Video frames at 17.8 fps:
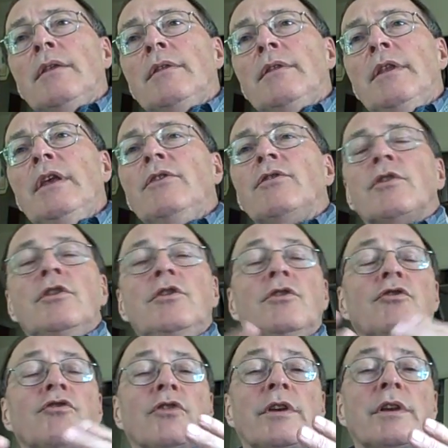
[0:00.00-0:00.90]
These are
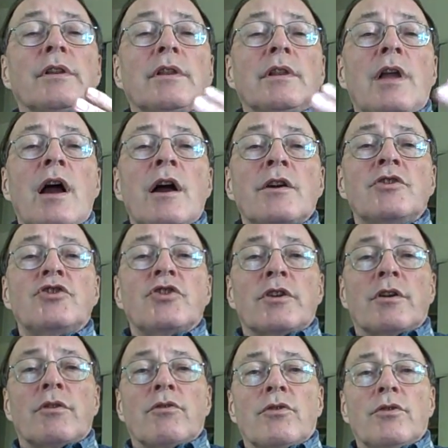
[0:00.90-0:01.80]
usually
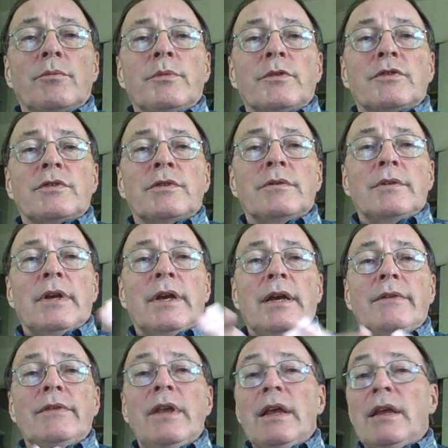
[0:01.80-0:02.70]
larger groups,
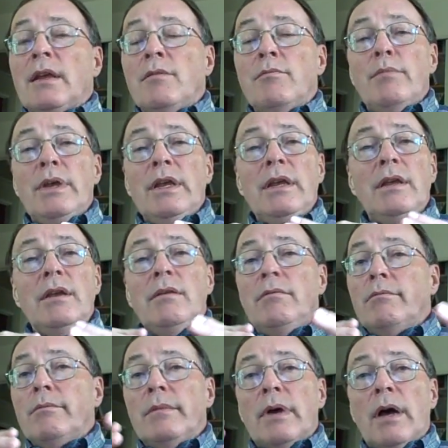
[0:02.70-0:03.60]
and they can
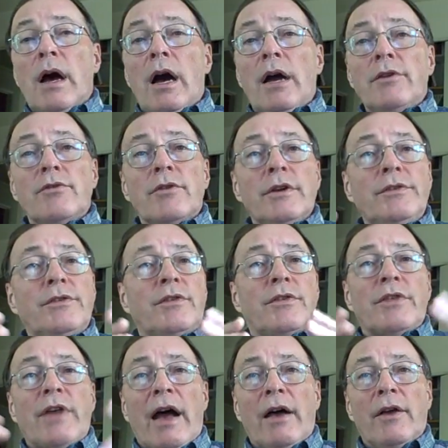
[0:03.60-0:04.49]
be hundreds,
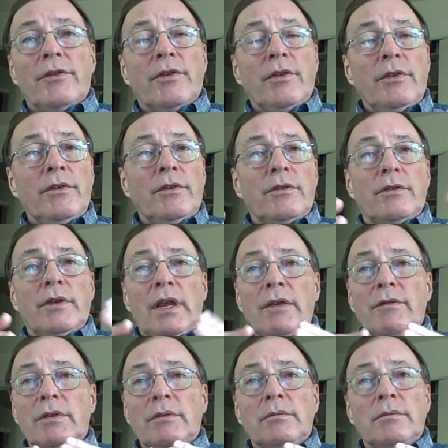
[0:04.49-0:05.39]
thousands,
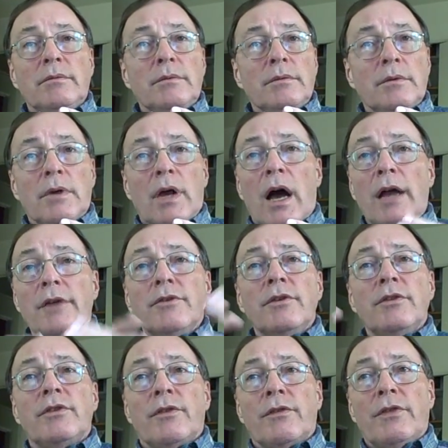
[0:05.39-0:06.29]
even
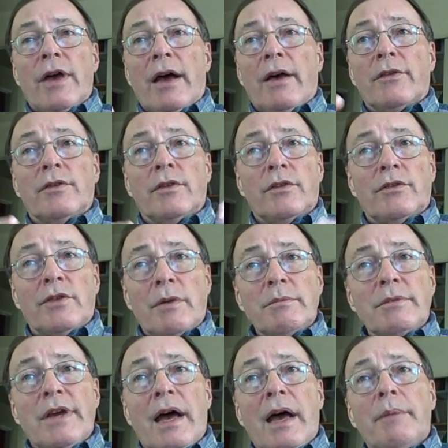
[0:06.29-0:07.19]
hundreds of thousands
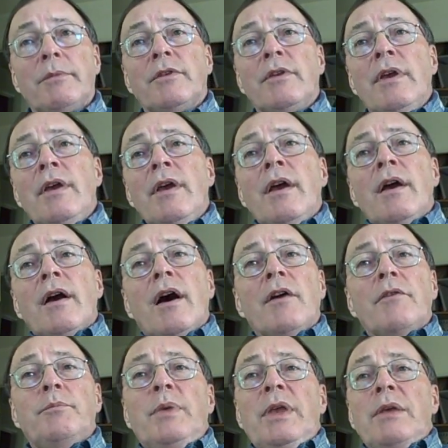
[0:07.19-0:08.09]
sometimes
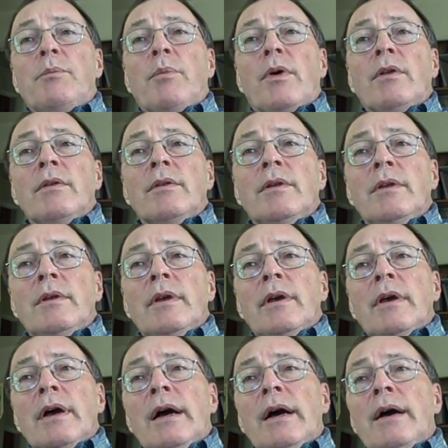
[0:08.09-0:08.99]
of people.
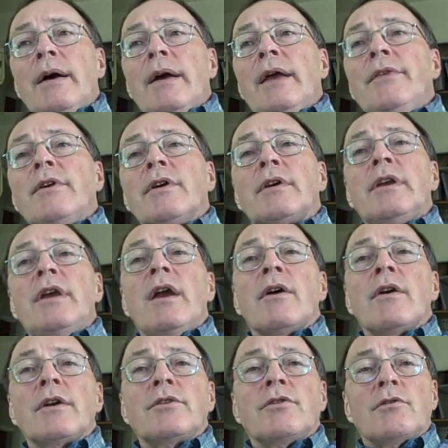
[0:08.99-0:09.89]
And they're
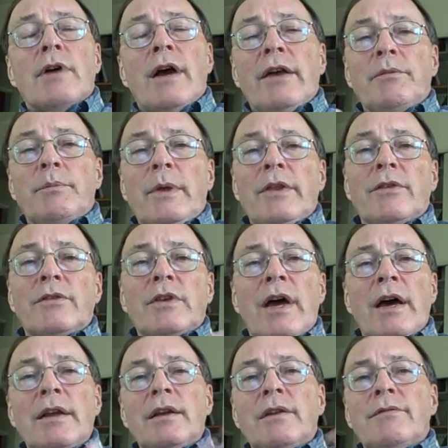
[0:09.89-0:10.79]
characterized by this
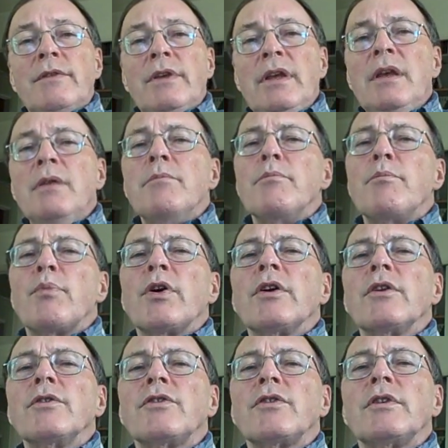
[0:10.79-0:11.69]
kind of
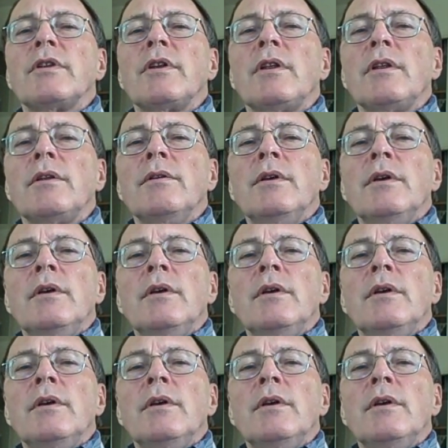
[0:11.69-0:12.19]
impersonal